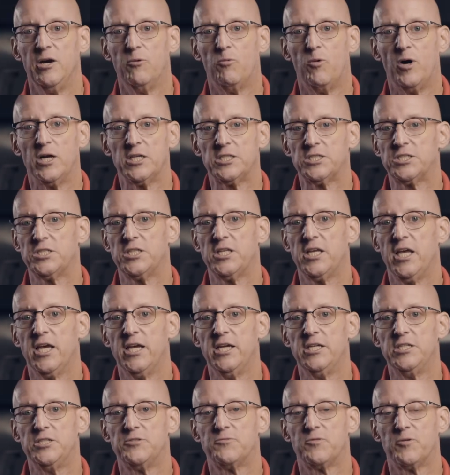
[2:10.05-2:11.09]
and watch the
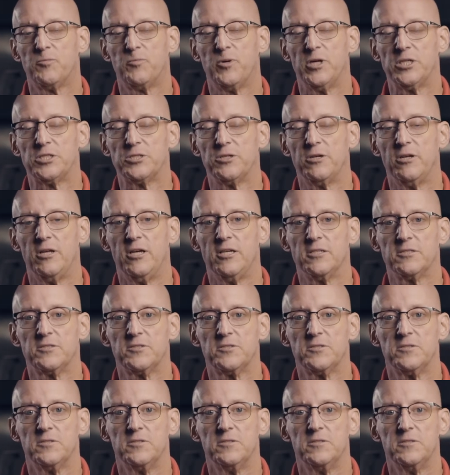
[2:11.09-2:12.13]
gauge for pressure
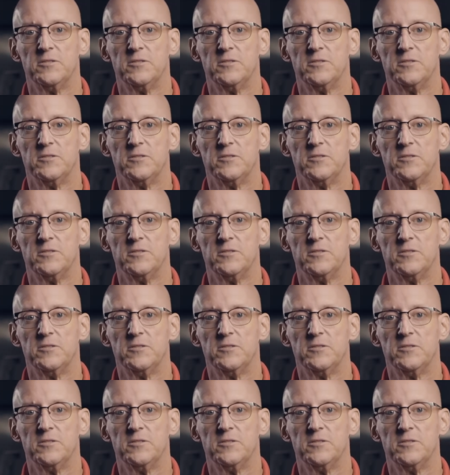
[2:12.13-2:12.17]
loss.